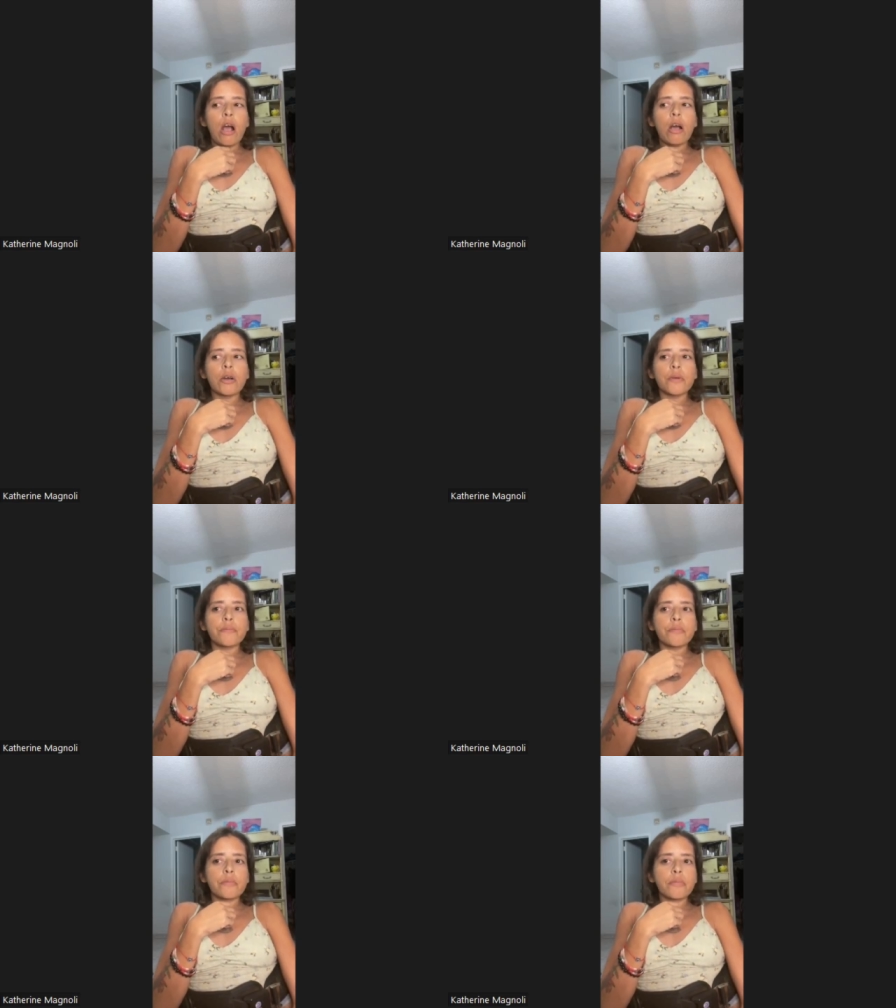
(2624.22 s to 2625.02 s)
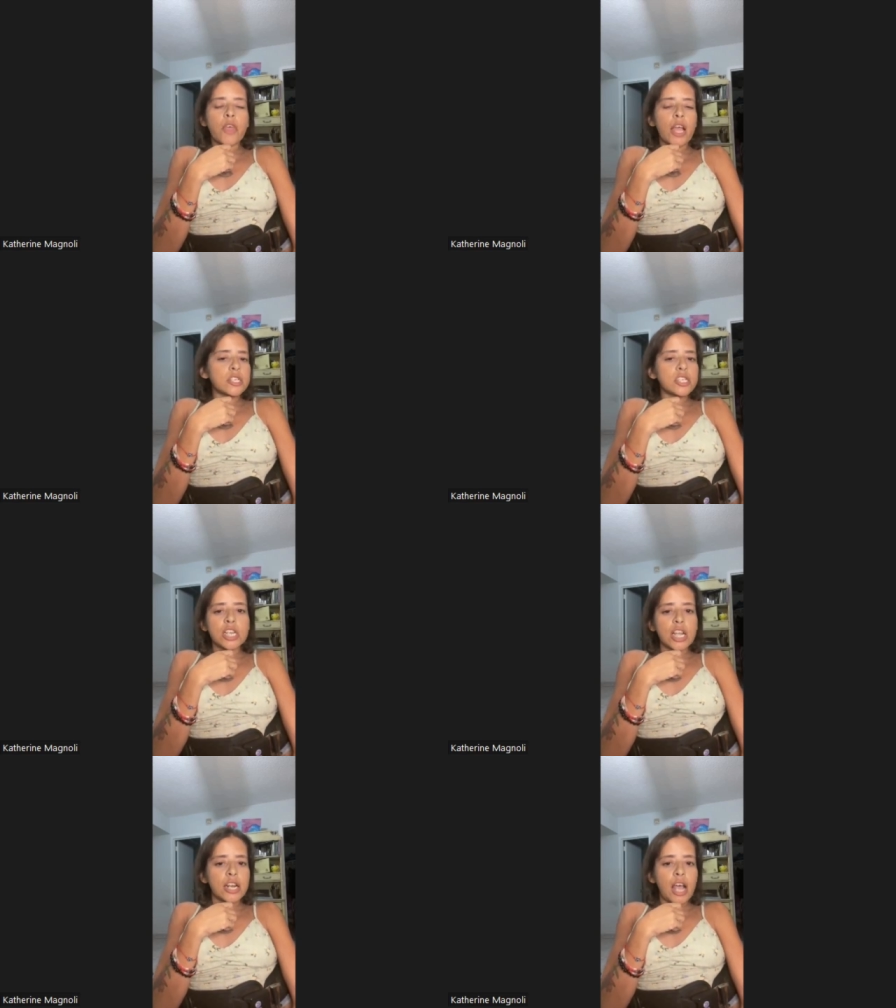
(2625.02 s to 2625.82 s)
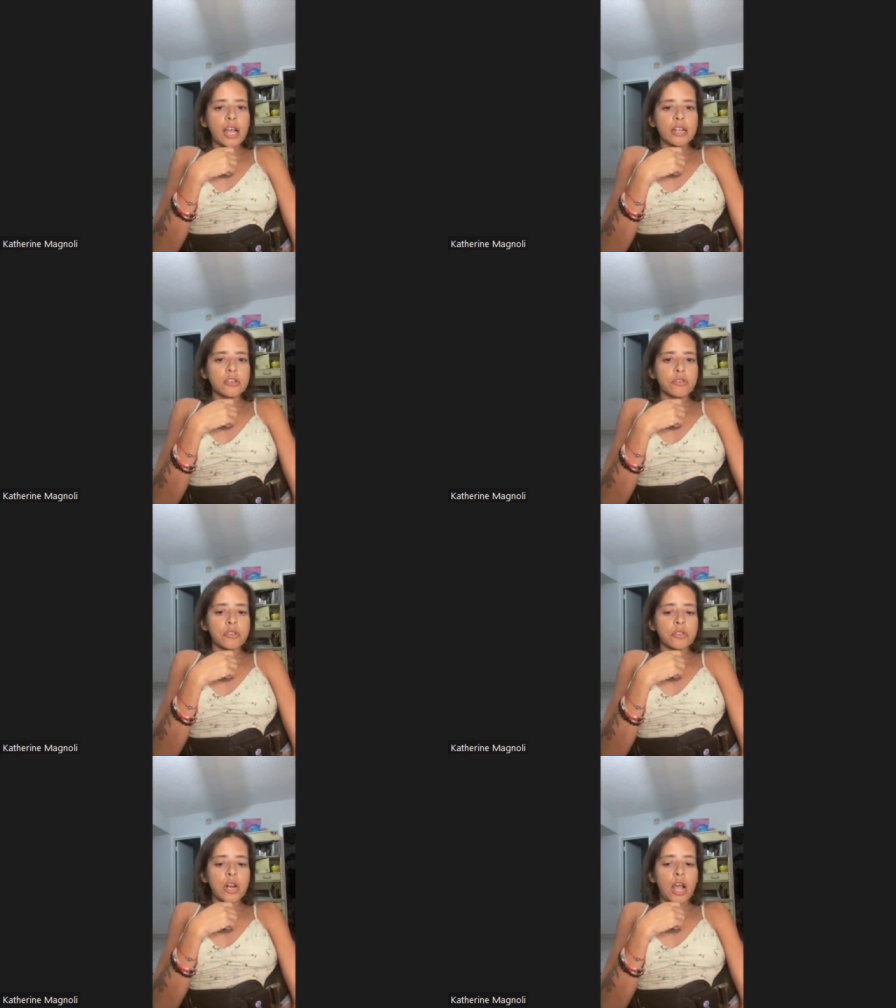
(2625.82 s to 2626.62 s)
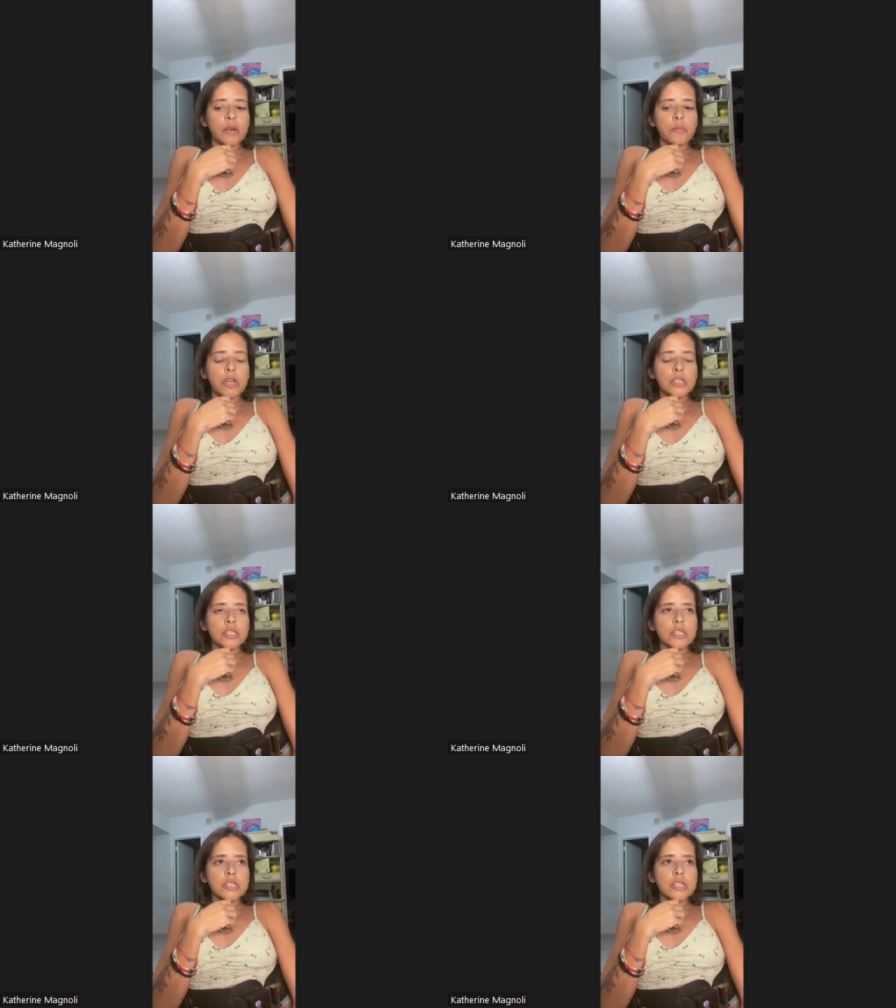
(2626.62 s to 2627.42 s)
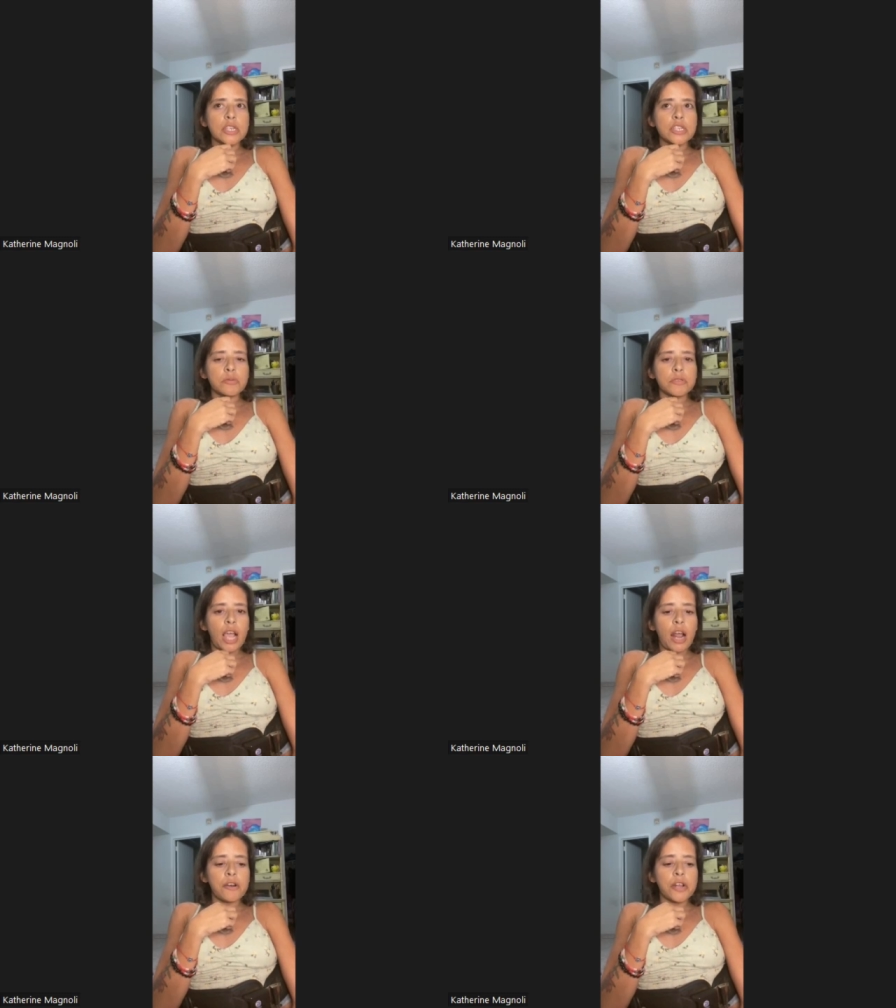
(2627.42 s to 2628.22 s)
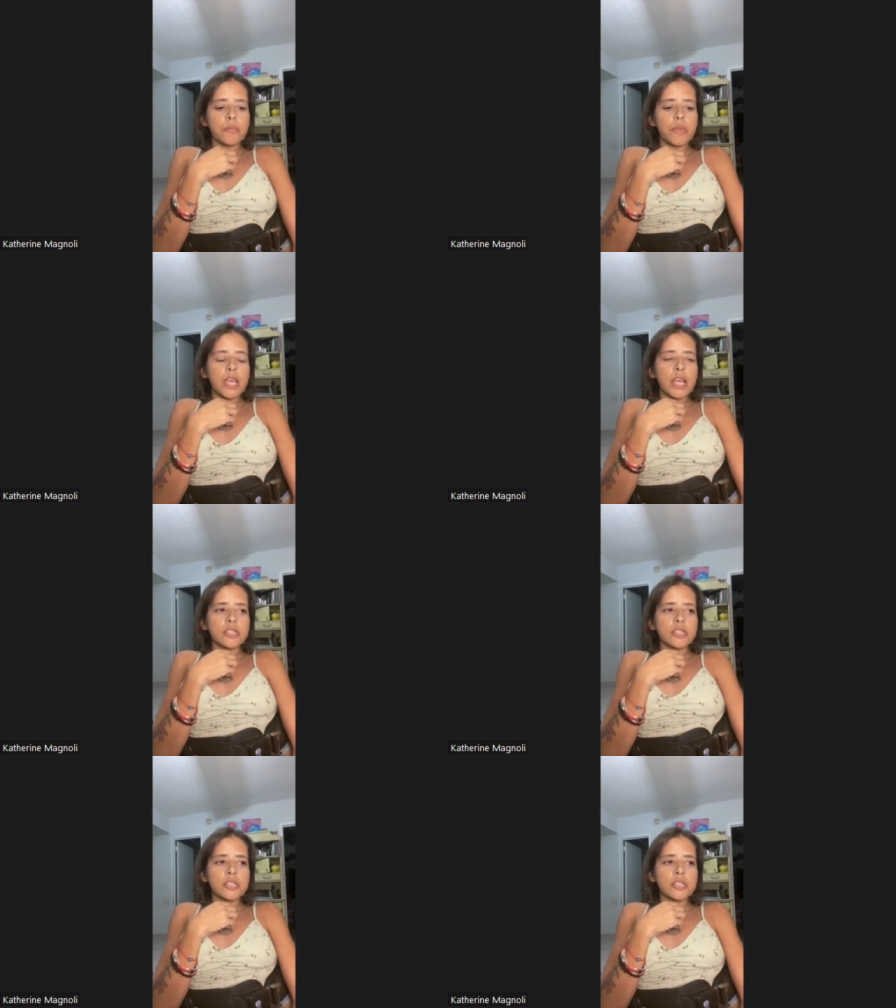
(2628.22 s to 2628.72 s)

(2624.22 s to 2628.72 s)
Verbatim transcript: um, that she had had during the nine months that she was carrying me.